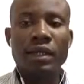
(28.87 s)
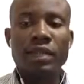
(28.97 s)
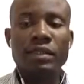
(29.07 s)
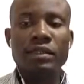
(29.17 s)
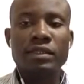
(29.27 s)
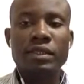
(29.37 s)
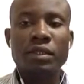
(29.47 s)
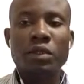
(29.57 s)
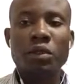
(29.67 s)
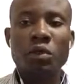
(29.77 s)
and
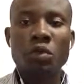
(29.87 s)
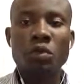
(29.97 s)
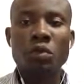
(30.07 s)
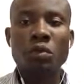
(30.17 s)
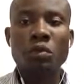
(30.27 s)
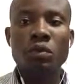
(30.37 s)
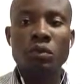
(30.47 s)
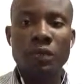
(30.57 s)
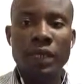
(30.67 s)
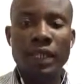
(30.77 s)
you
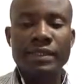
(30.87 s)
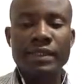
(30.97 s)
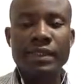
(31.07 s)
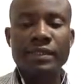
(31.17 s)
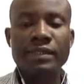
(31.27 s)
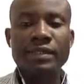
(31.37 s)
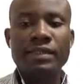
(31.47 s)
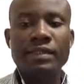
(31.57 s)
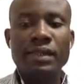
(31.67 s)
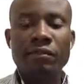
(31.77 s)
get
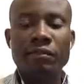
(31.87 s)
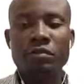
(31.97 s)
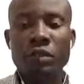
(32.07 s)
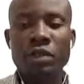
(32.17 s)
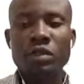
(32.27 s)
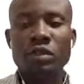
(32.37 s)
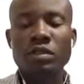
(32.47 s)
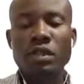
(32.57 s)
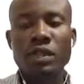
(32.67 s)
this information